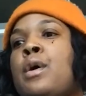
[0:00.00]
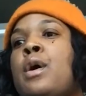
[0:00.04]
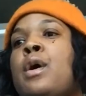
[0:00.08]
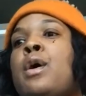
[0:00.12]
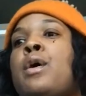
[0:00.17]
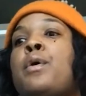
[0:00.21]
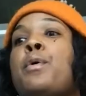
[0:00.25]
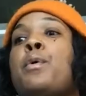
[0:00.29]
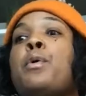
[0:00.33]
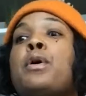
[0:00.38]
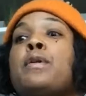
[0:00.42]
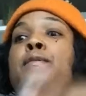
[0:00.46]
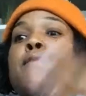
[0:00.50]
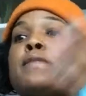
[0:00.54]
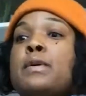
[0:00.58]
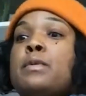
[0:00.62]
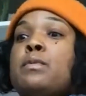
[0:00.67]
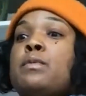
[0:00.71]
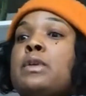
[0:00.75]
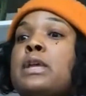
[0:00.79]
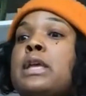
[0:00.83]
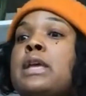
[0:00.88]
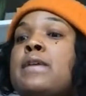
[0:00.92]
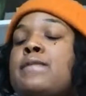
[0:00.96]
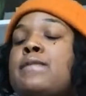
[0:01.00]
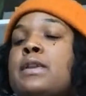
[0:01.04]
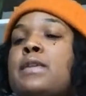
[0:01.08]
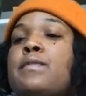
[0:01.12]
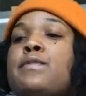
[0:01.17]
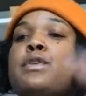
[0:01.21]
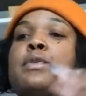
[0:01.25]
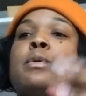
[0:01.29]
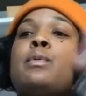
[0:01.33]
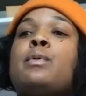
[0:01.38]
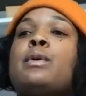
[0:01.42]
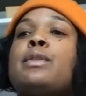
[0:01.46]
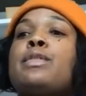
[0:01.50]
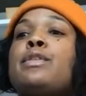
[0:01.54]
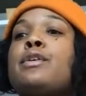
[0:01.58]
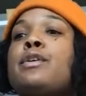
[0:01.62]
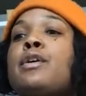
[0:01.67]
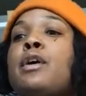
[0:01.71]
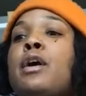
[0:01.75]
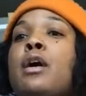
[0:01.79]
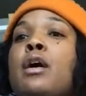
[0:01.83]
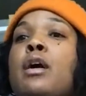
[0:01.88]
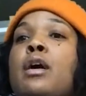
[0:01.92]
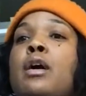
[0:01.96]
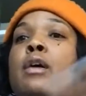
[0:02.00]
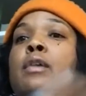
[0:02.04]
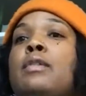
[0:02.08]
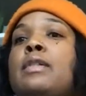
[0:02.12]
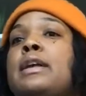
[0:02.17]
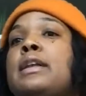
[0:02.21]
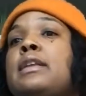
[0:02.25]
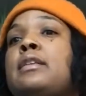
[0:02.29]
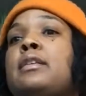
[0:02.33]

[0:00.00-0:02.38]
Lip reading: or even if you were with a girl and,